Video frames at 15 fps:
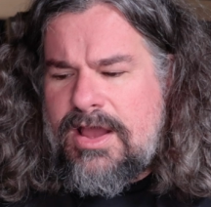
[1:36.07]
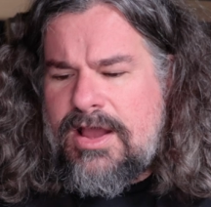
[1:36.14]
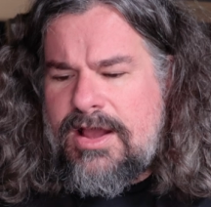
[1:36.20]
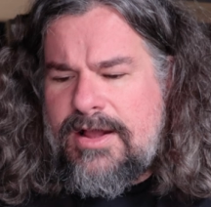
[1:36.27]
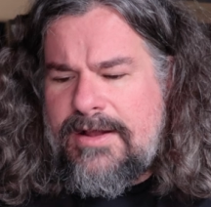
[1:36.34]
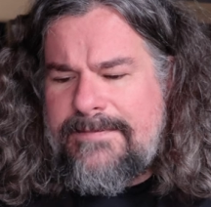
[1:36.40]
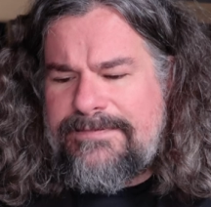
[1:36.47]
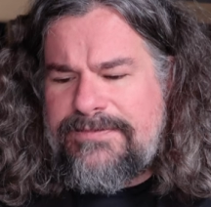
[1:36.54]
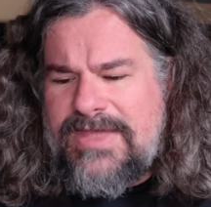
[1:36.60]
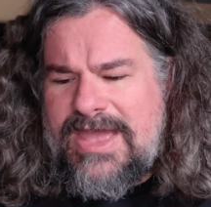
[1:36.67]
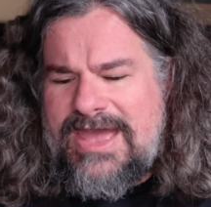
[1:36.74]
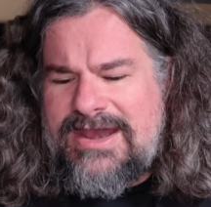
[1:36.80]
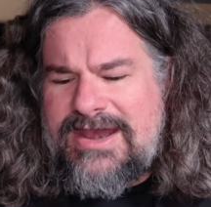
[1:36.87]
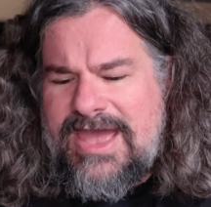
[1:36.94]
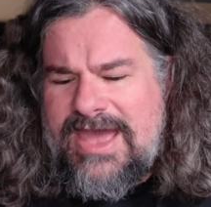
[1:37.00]

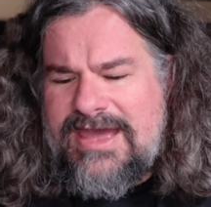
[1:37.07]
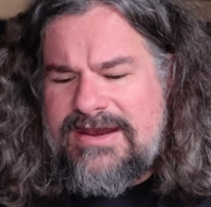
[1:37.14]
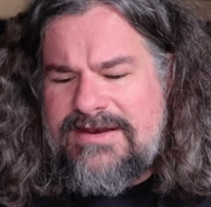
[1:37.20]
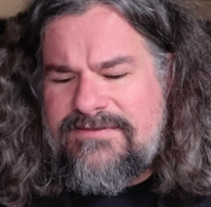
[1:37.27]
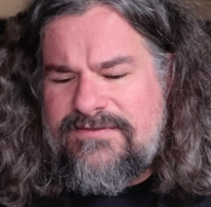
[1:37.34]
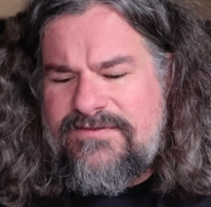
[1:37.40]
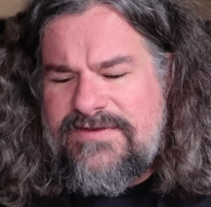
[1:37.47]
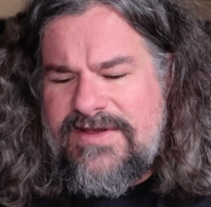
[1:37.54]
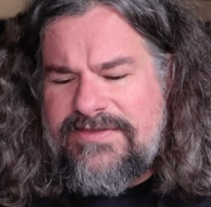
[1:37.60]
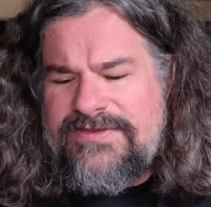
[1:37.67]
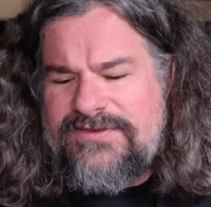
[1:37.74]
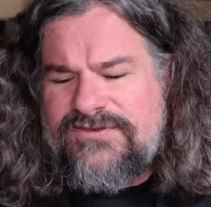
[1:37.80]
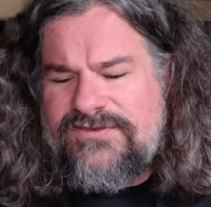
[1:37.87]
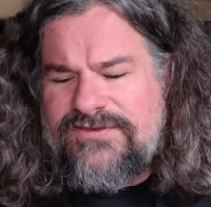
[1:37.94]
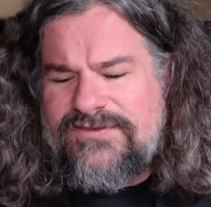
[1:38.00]
and had felt
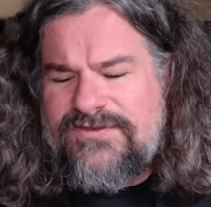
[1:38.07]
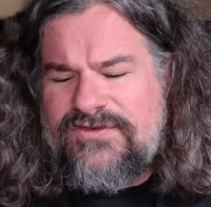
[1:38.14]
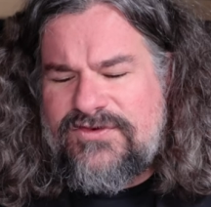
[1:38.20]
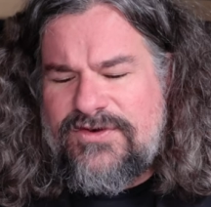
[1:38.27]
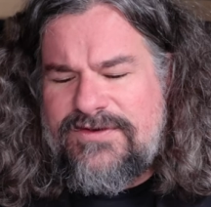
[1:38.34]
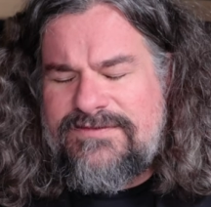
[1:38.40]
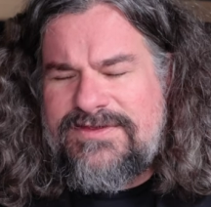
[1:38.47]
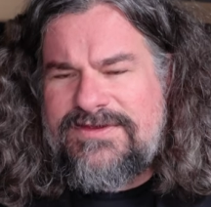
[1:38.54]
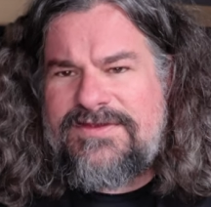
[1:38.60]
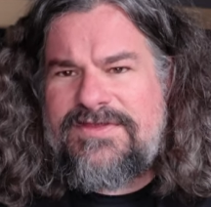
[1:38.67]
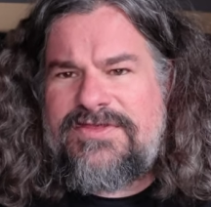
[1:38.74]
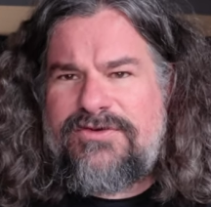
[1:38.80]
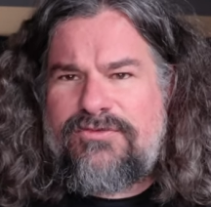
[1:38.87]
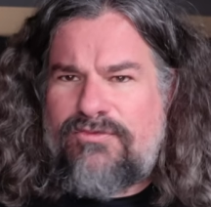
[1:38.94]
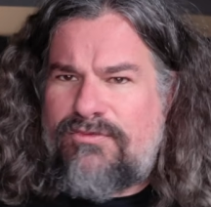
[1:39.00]
this sort of
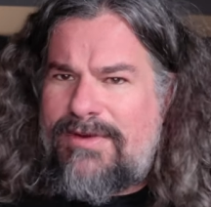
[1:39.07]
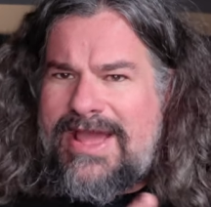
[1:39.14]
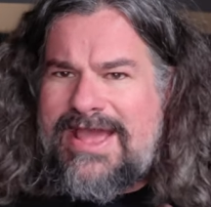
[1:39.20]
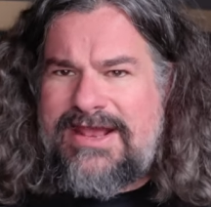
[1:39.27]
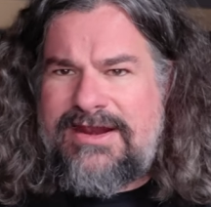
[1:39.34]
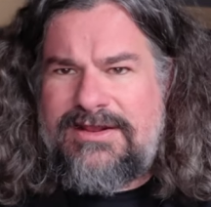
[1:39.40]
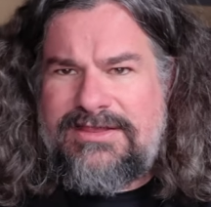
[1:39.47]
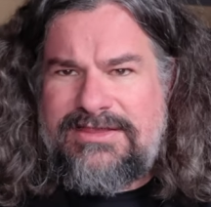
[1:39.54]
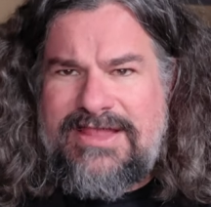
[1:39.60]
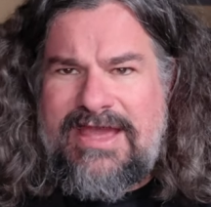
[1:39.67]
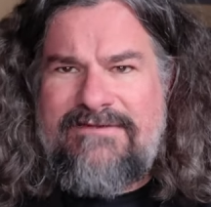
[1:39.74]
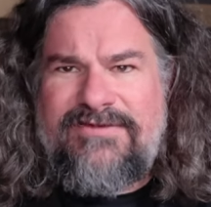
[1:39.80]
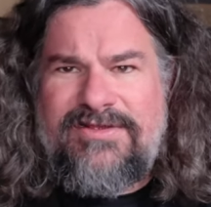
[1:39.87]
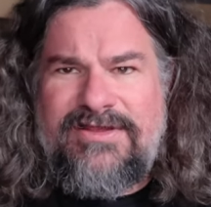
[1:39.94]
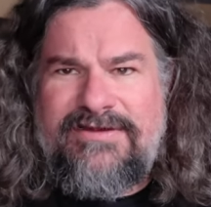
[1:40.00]
the right
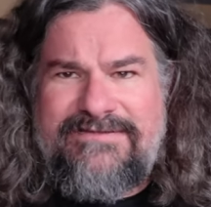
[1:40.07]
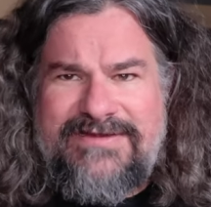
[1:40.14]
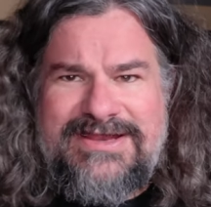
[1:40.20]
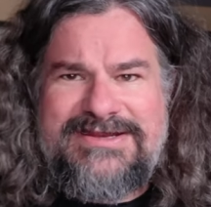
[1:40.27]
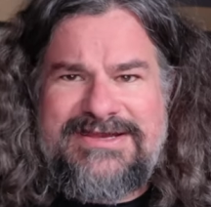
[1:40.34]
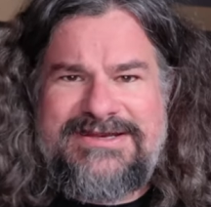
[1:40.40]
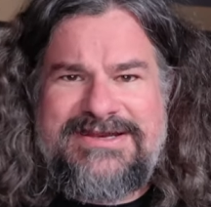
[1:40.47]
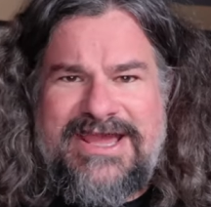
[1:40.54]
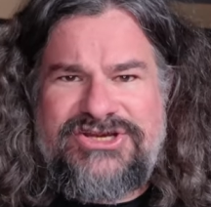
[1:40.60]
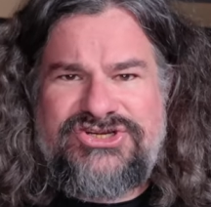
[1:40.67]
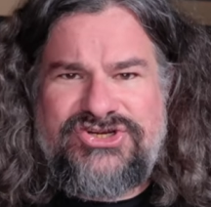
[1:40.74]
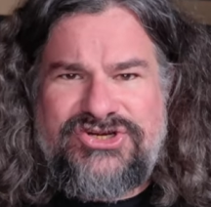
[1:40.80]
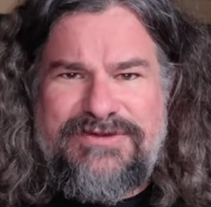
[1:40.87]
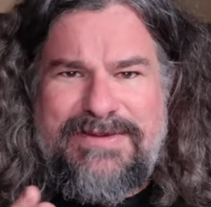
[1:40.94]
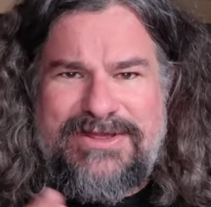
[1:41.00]
level of
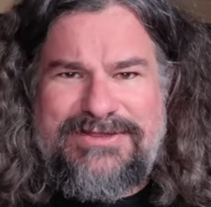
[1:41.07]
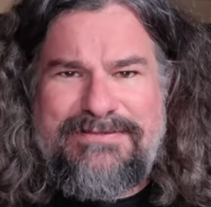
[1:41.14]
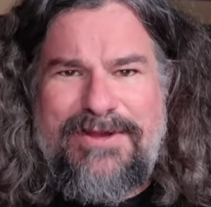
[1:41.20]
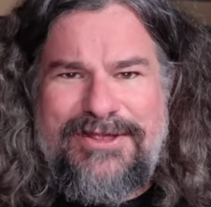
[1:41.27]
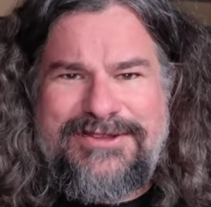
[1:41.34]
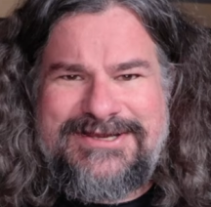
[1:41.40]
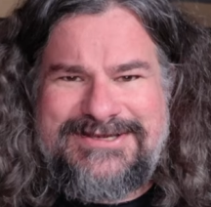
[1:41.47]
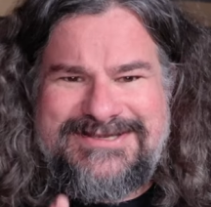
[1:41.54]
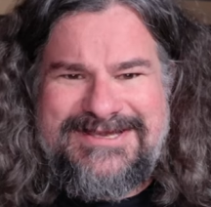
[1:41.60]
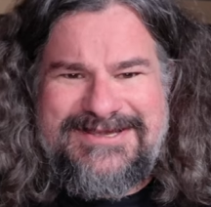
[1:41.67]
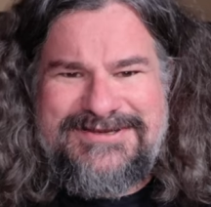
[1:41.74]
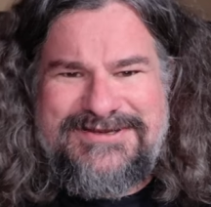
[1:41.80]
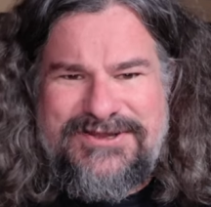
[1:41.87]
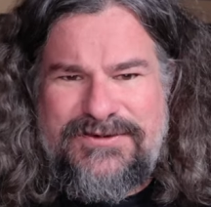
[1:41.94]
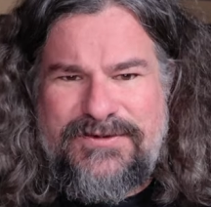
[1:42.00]
indignation about the politics that
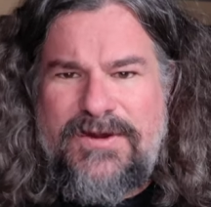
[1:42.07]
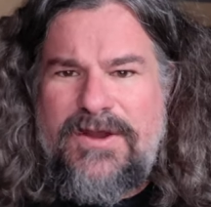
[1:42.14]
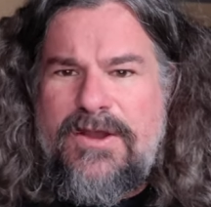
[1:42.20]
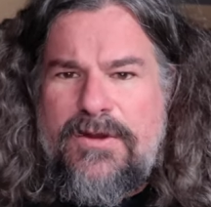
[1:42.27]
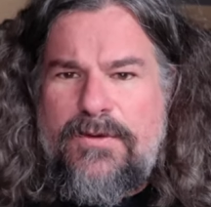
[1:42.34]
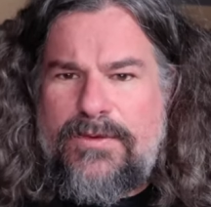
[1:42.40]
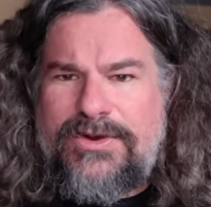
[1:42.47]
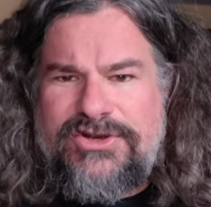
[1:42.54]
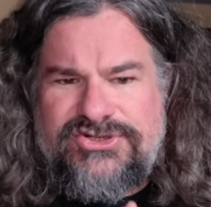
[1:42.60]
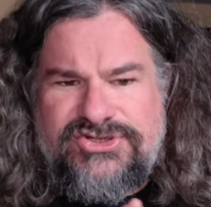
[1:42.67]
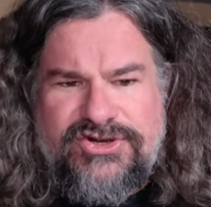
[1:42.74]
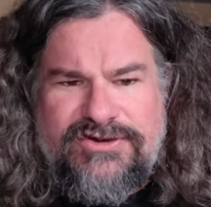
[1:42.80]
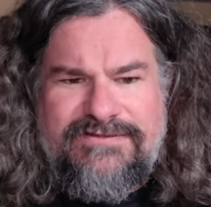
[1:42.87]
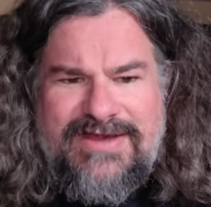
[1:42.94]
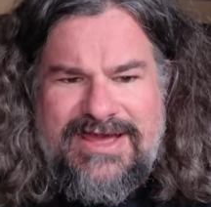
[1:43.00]
you do when you're
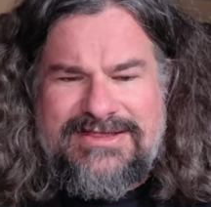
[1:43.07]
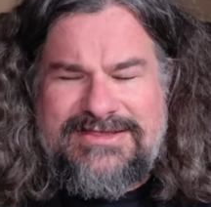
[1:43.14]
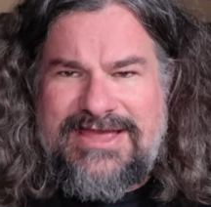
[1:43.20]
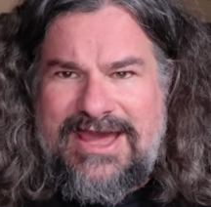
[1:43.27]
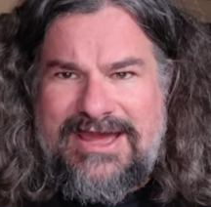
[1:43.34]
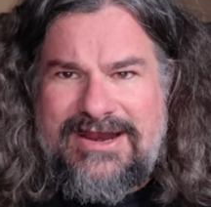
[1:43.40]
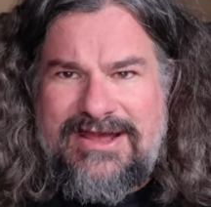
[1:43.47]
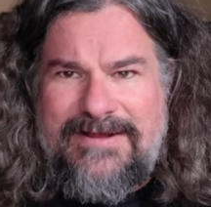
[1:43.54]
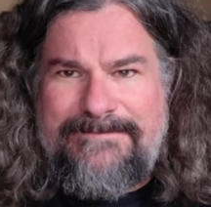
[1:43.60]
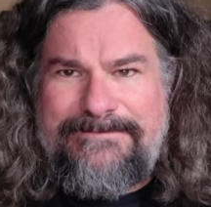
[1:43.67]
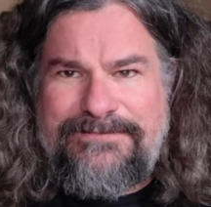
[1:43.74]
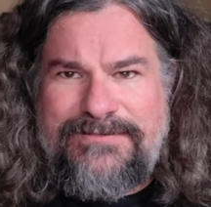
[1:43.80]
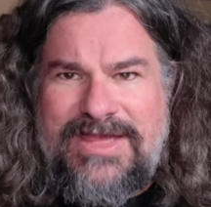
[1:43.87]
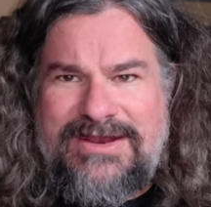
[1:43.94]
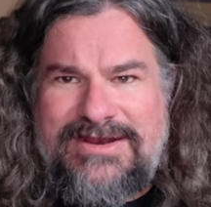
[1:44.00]
sort of at that
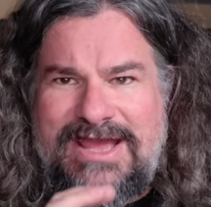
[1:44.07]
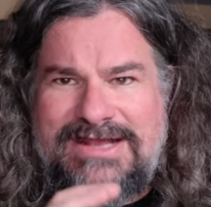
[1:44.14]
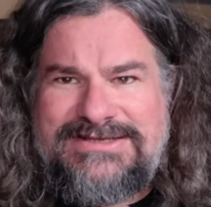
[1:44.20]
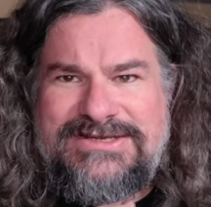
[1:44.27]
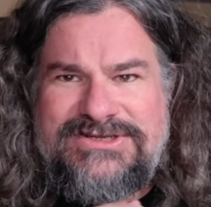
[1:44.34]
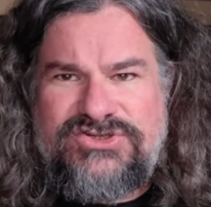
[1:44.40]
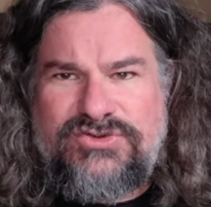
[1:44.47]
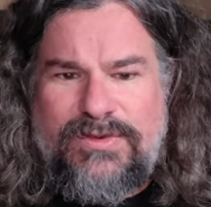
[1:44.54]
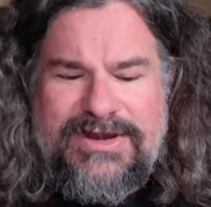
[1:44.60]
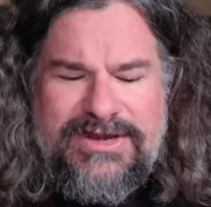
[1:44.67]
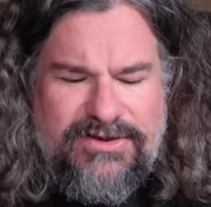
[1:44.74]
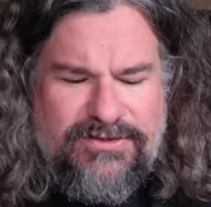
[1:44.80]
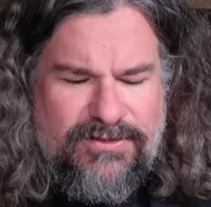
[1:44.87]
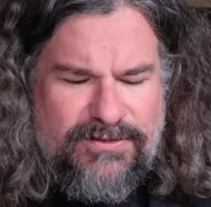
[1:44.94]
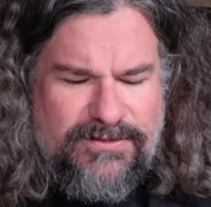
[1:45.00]
a 19,
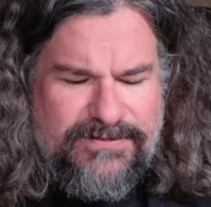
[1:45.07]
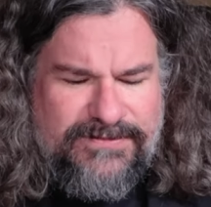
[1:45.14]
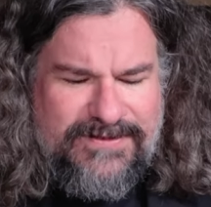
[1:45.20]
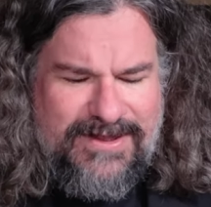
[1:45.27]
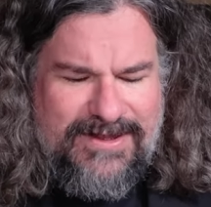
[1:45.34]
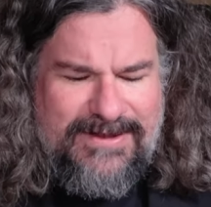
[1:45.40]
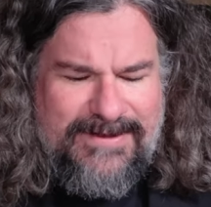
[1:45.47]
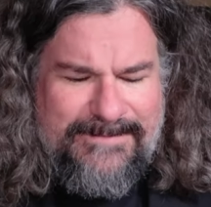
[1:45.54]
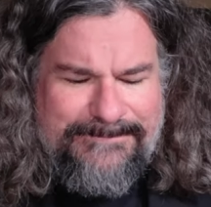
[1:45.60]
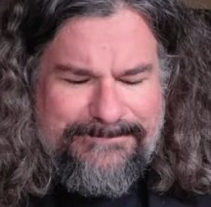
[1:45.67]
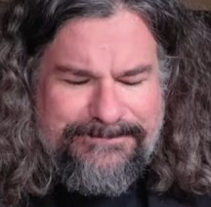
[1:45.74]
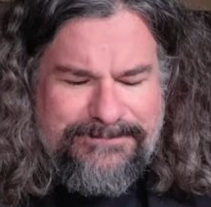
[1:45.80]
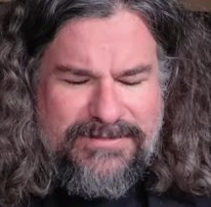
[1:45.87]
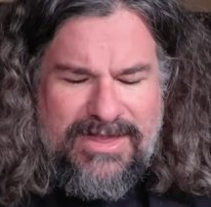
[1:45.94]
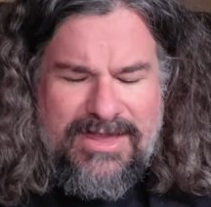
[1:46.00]

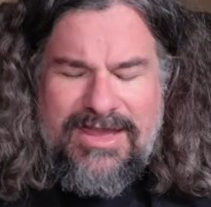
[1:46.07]
20-year-old